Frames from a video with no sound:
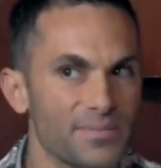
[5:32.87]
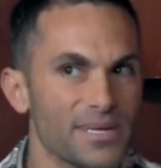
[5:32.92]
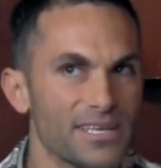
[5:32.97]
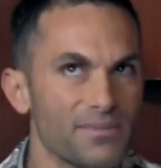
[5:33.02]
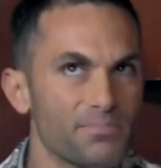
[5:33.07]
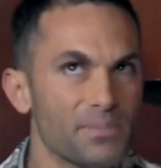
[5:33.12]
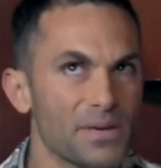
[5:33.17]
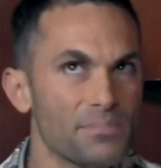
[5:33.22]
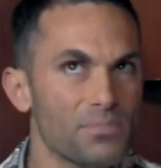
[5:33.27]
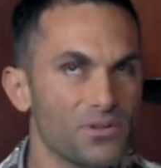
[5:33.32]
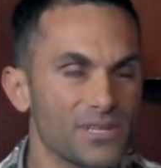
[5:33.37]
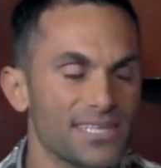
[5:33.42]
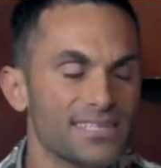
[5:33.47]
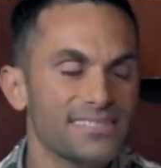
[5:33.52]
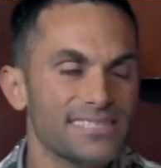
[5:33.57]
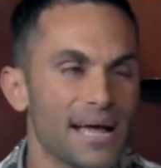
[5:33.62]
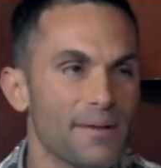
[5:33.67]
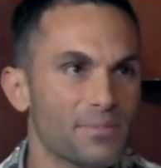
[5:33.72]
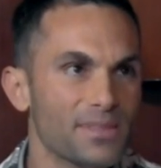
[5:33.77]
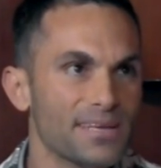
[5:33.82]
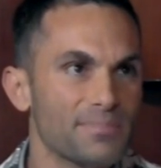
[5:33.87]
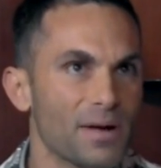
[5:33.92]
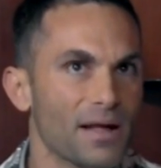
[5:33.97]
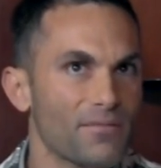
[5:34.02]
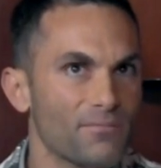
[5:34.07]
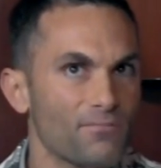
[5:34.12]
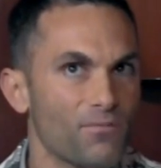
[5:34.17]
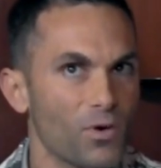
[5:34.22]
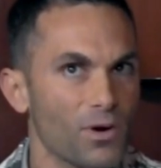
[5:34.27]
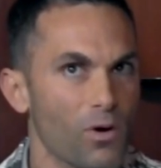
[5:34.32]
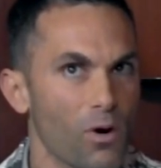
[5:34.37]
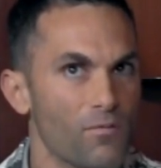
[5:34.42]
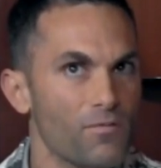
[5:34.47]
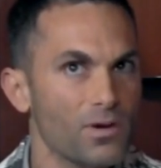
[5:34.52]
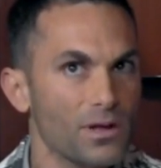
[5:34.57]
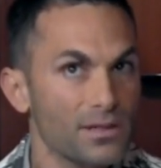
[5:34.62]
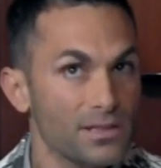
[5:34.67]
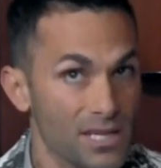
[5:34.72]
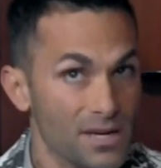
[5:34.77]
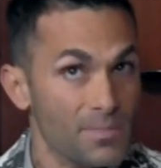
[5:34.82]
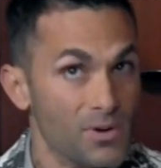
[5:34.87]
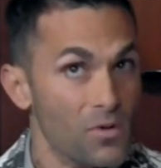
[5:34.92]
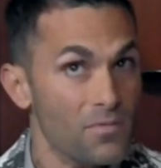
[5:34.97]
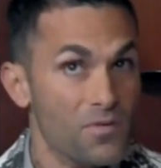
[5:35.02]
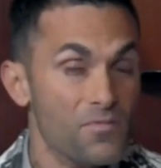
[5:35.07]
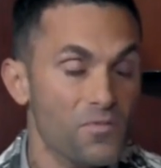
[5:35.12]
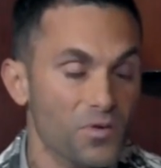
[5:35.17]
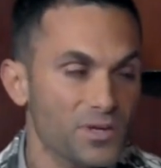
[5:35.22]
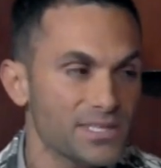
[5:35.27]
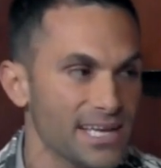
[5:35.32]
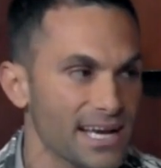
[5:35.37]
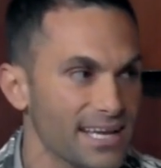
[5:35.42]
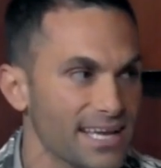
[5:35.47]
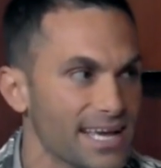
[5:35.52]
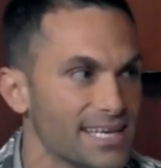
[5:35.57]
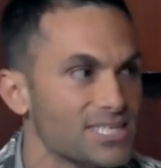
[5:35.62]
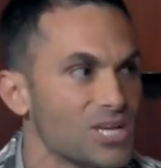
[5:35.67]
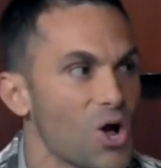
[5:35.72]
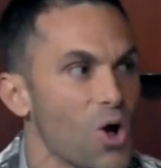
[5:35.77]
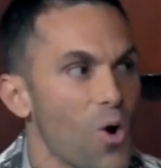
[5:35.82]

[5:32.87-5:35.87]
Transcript: I mean, people need to stop thinking about four over a little bit over four decades.